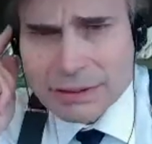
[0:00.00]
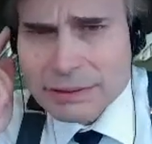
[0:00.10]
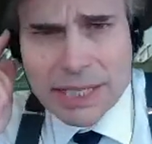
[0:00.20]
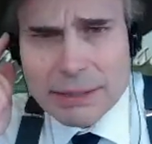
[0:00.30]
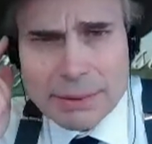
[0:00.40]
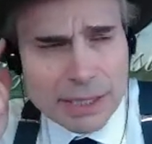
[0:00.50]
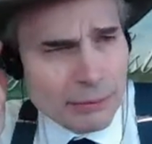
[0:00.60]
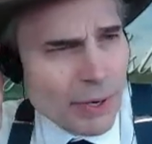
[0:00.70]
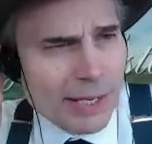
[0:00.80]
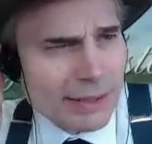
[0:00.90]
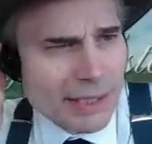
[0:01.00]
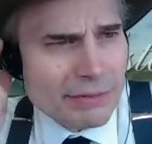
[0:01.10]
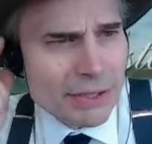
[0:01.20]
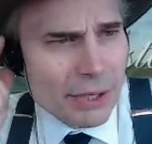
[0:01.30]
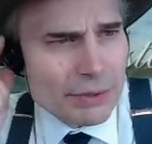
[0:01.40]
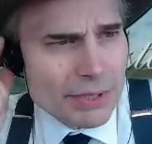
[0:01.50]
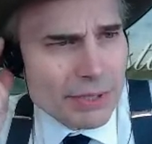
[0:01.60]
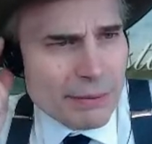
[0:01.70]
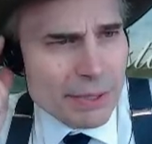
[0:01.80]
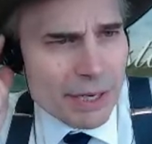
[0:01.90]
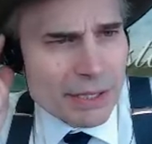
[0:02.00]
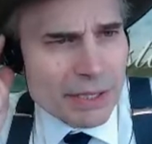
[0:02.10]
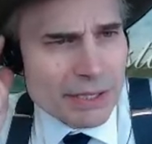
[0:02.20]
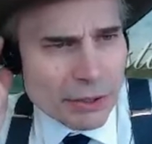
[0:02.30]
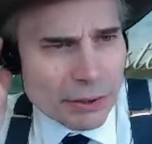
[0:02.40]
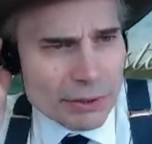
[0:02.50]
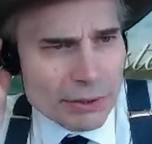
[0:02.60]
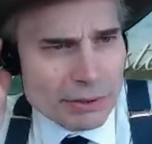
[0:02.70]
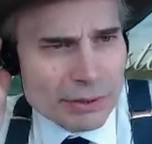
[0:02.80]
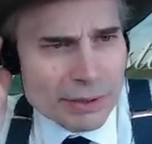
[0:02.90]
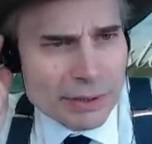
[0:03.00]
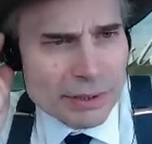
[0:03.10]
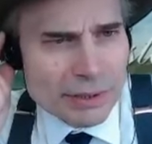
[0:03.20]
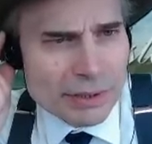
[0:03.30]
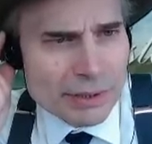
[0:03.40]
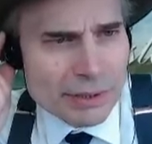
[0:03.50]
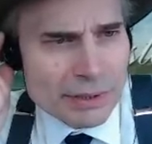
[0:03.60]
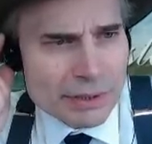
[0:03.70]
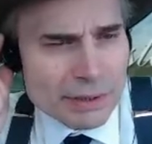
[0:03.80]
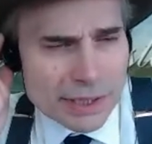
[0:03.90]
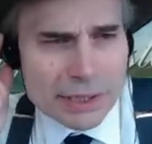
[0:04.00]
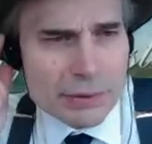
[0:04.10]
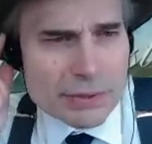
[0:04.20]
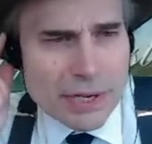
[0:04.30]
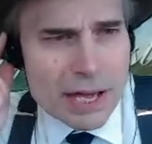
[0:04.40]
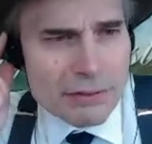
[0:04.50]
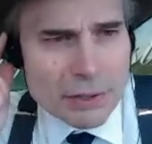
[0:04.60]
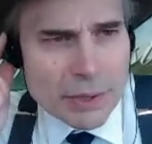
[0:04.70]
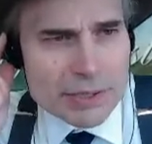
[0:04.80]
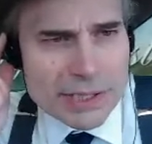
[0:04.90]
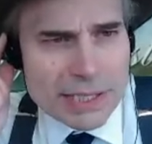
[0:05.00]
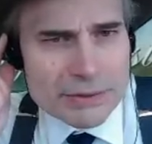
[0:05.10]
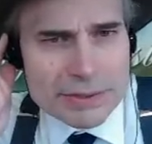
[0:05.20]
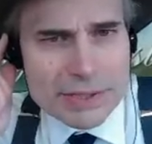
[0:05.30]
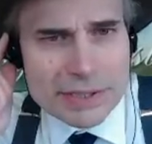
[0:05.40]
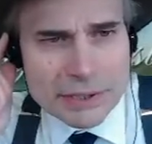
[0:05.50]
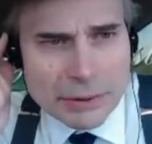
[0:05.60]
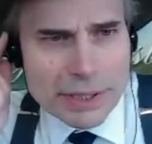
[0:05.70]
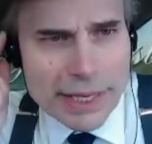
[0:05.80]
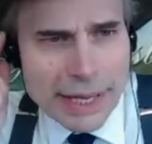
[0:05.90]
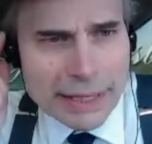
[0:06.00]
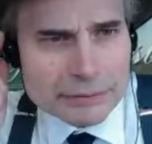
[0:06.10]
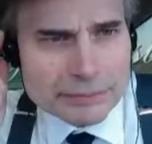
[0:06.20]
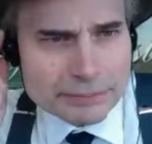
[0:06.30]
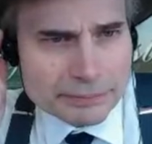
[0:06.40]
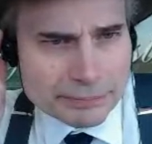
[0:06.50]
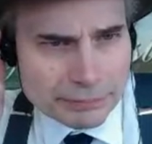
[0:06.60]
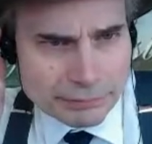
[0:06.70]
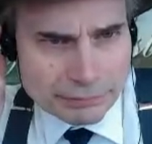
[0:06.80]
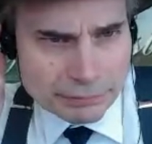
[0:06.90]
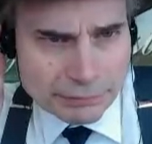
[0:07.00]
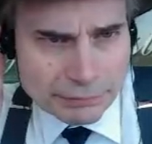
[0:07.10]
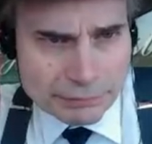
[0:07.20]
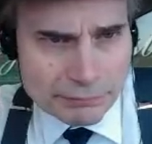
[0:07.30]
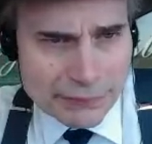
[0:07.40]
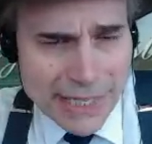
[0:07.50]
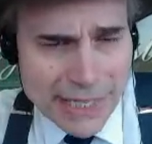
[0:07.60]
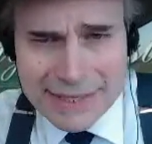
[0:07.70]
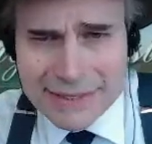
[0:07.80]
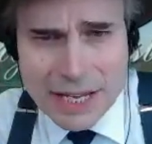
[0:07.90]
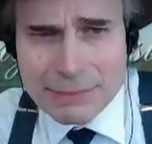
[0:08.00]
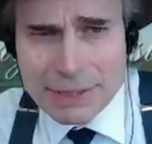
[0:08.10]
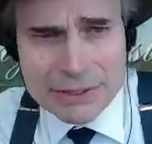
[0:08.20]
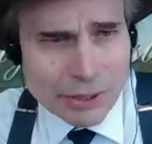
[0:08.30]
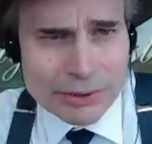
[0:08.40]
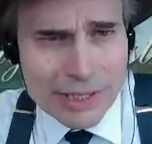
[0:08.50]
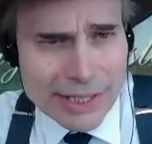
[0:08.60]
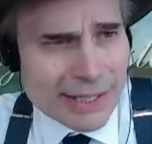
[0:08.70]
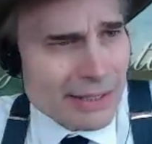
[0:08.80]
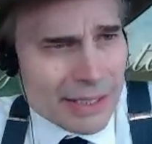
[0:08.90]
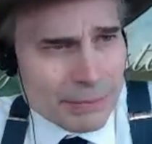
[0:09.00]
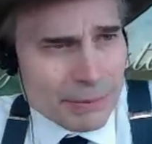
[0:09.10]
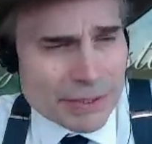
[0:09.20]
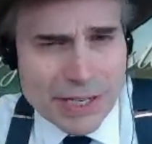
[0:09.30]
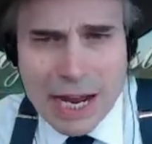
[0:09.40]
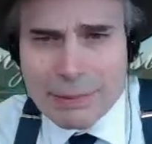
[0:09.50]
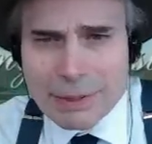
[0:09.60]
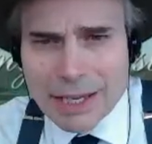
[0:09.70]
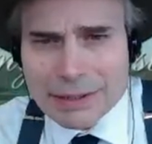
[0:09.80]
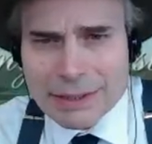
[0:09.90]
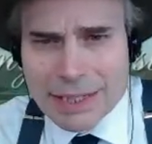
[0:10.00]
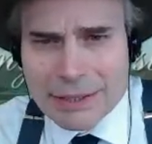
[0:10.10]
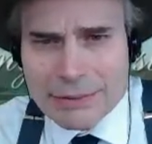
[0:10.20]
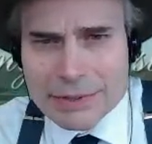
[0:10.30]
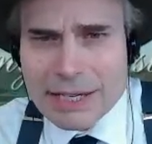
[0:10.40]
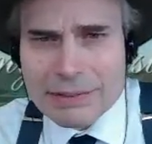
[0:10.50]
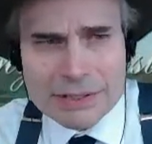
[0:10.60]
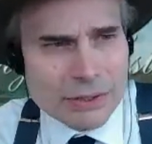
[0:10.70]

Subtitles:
Wait a minute, what? Even though Jamie already told her the deal was off, he wasn't interested in doing that. And Jamie told her that he accepted a job in London and he was leaving.